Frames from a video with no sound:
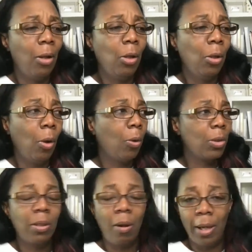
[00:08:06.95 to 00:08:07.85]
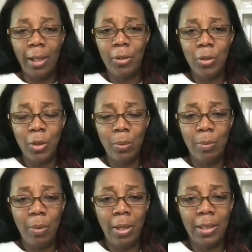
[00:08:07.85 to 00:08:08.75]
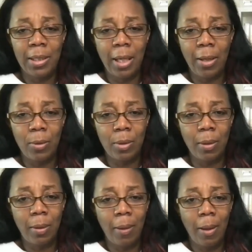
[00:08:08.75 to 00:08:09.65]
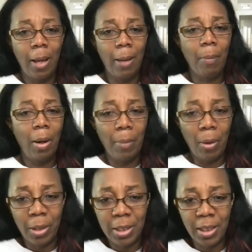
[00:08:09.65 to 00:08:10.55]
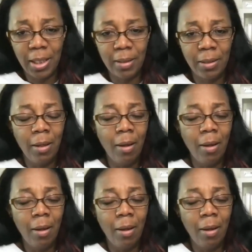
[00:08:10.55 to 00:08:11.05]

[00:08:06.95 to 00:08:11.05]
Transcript: a lot that I can do with my sales and my marketing.